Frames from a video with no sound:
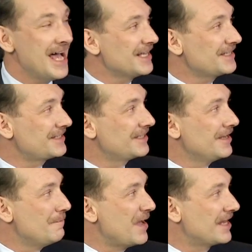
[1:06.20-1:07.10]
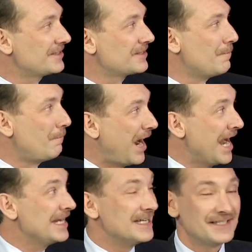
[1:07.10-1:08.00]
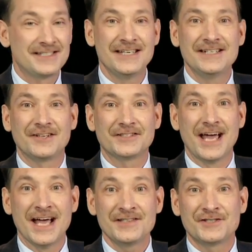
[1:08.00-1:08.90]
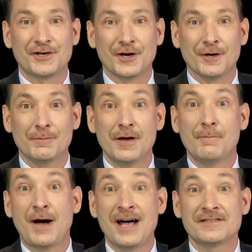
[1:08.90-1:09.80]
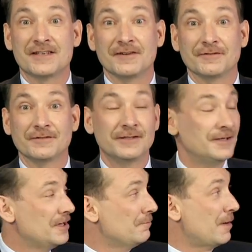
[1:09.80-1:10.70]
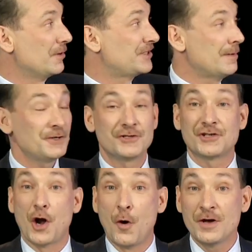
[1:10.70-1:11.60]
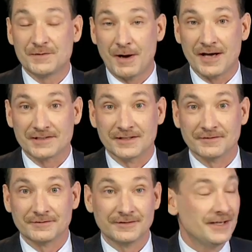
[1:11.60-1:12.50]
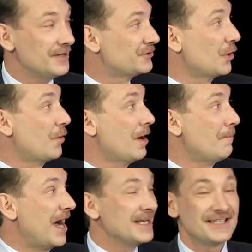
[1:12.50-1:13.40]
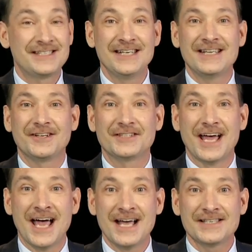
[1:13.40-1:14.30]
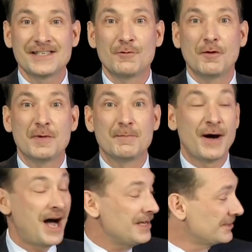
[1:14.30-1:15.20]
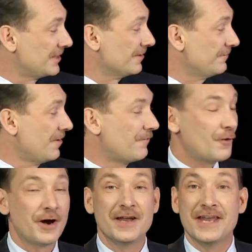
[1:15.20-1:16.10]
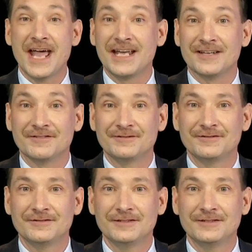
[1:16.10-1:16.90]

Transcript: S makes the minus T delta S term positive. Remember, temperatures are always positive. So minus T delta S will be positive for negative